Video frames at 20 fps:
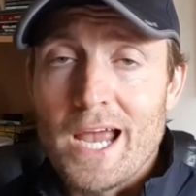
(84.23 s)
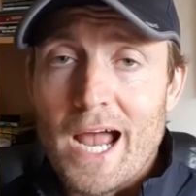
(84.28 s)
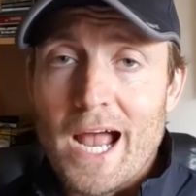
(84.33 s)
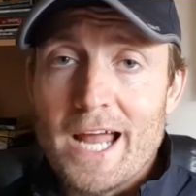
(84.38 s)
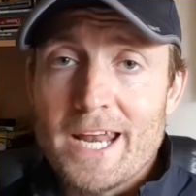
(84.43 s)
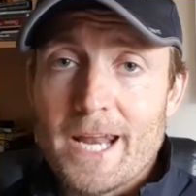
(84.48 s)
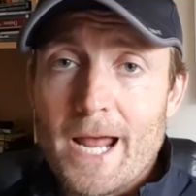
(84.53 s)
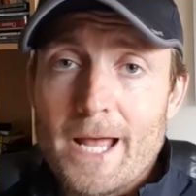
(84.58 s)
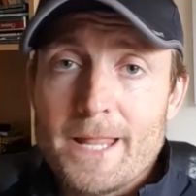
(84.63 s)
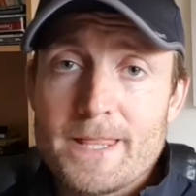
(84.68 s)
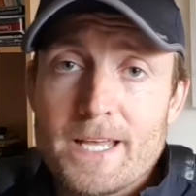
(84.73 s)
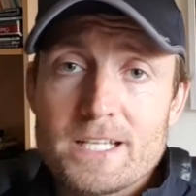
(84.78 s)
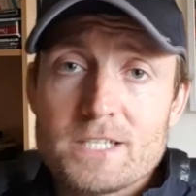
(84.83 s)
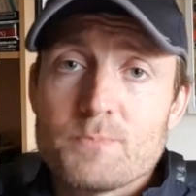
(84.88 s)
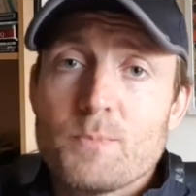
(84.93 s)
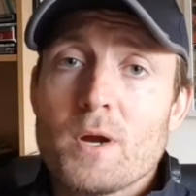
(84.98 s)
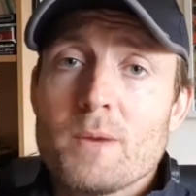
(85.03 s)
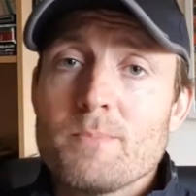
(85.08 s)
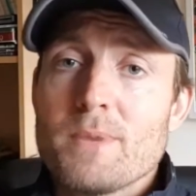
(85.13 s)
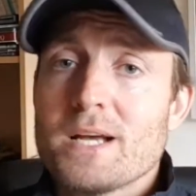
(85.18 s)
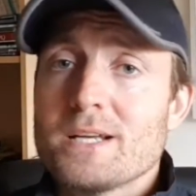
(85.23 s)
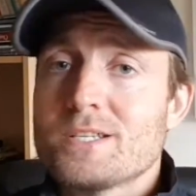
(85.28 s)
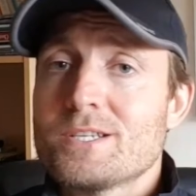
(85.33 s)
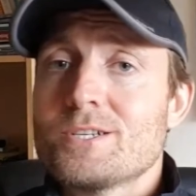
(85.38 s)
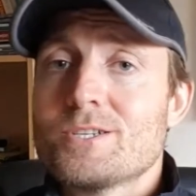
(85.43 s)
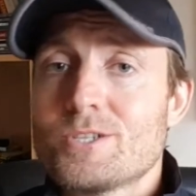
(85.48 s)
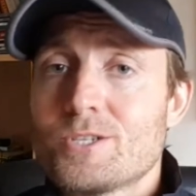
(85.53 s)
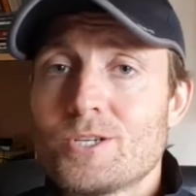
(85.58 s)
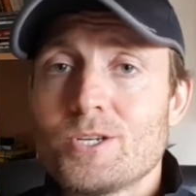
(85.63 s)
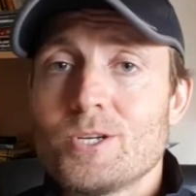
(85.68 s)
And that's my
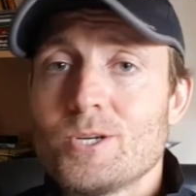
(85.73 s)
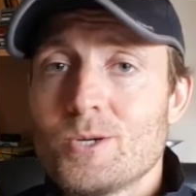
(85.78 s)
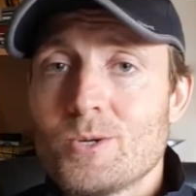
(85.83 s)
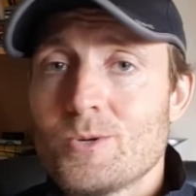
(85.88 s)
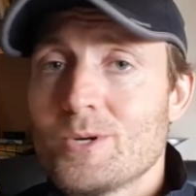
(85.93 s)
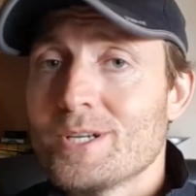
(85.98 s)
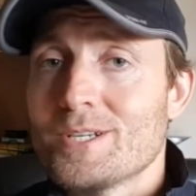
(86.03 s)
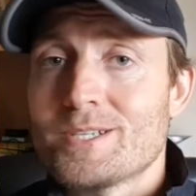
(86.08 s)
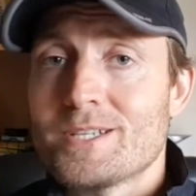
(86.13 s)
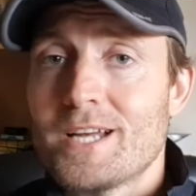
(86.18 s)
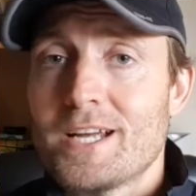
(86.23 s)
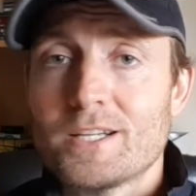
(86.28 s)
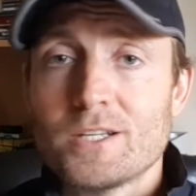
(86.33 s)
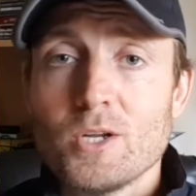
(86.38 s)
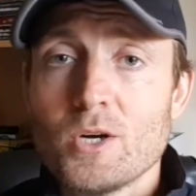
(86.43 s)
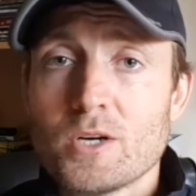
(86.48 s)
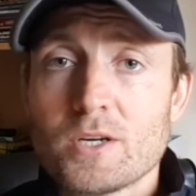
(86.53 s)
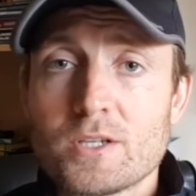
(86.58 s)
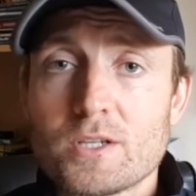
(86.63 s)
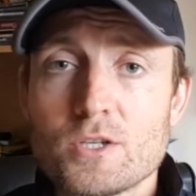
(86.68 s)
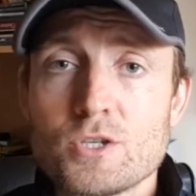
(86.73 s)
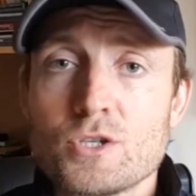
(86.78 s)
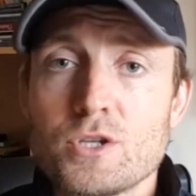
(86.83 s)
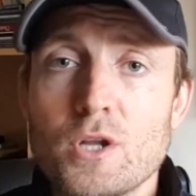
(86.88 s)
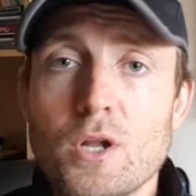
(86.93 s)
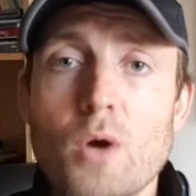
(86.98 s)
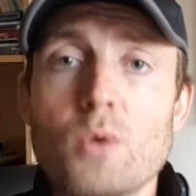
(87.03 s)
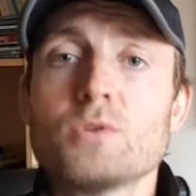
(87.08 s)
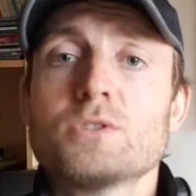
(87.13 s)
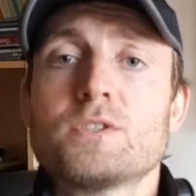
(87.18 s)
message to you, is that, look, there's
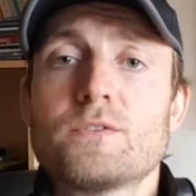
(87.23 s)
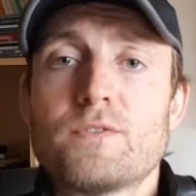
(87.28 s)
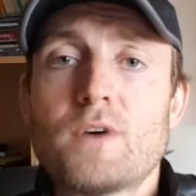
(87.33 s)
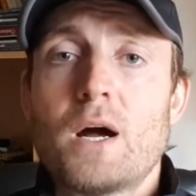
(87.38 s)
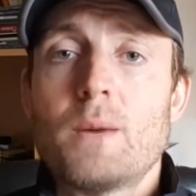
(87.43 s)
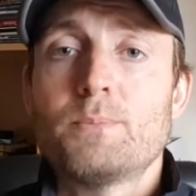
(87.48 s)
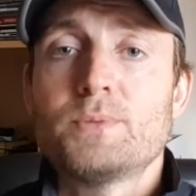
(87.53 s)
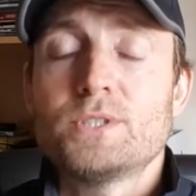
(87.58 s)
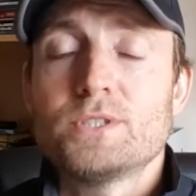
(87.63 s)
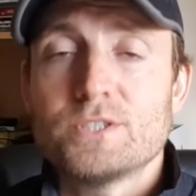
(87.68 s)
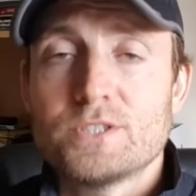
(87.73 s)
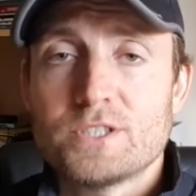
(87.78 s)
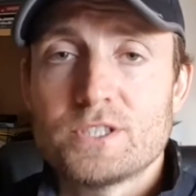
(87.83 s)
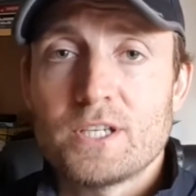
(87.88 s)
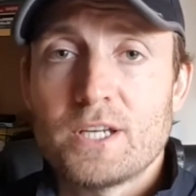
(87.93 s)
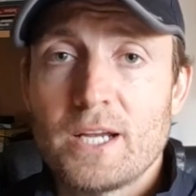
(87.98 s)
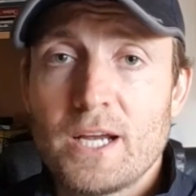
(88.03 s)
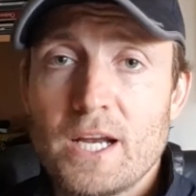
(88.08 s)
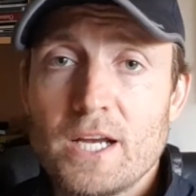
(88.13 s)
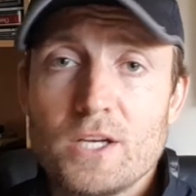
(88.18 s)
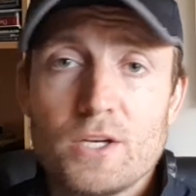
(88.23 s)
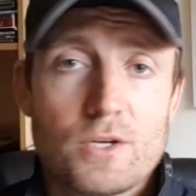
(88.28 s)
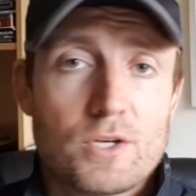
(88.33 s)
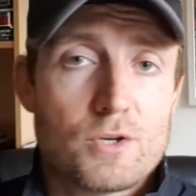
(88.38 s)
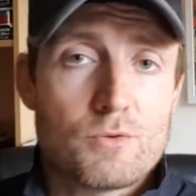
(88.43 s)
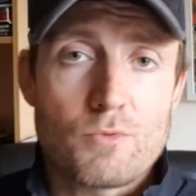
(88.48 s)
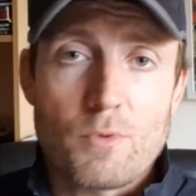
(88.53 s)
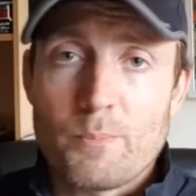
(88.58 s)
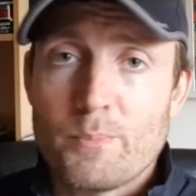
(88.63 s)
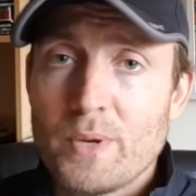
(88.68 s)
loads of options today. You
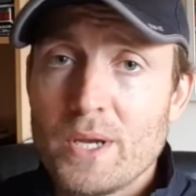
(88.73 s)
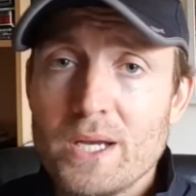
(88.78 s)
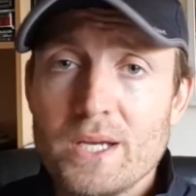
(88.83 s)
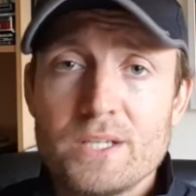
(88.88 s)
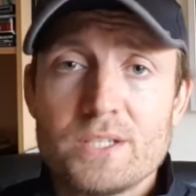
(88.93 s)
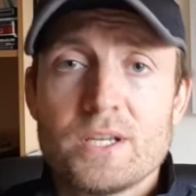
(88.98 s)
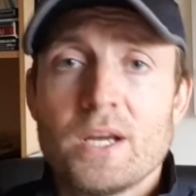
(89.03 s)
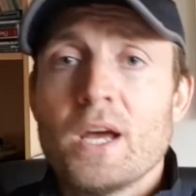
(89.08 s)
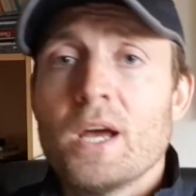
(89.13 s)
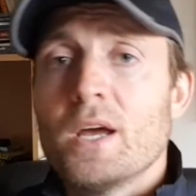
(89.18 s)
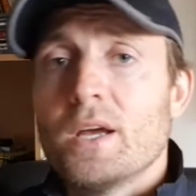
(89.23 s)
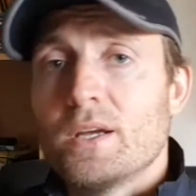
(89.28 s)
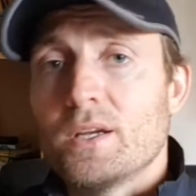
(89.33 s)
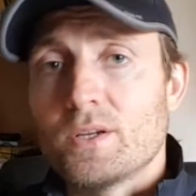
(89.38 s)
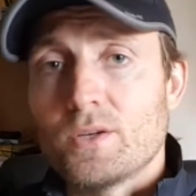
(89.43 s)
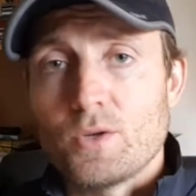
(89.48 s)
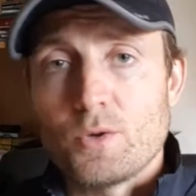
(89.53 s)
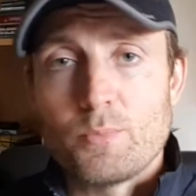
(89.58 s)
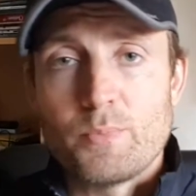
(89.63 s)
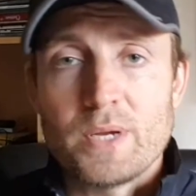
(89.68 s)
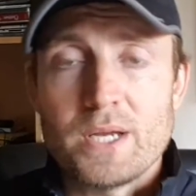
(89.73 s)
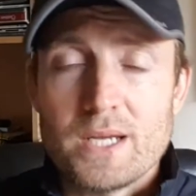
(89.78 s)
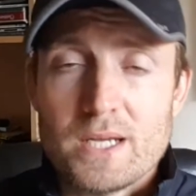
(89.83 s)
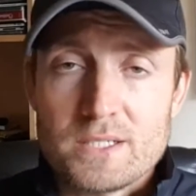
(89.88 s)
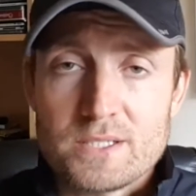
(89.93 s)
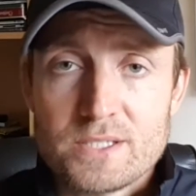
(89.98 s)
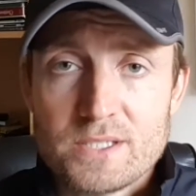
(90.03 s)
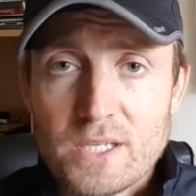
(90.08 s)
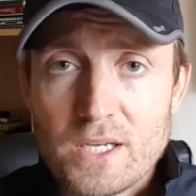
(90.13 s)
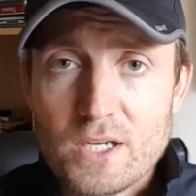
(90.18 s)
can repeat, you can do
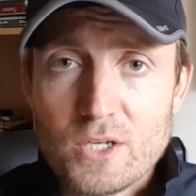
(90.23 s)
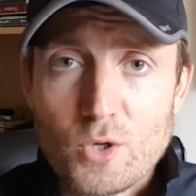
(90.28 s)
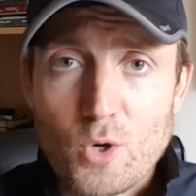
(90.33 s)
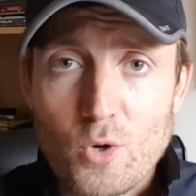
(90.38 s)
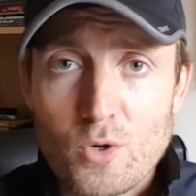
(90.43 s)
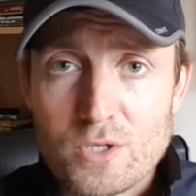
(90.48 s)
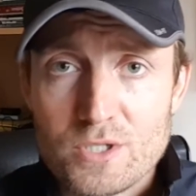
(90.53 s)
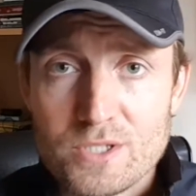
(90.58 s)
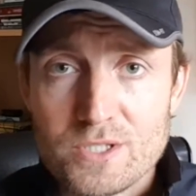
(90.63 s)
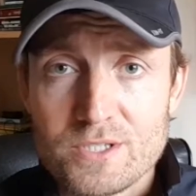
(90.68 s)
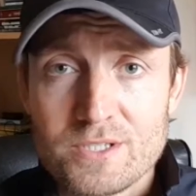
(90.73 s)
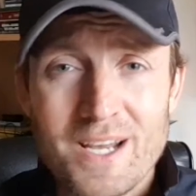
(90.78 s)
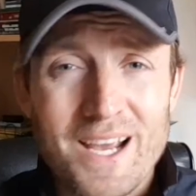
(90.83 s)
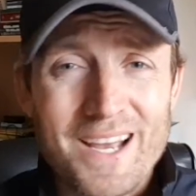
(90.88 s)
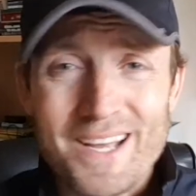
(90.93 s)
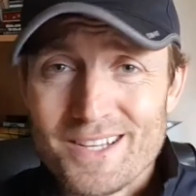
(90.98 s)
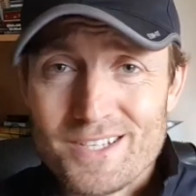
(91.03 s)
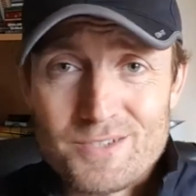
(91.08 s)
PLC courses.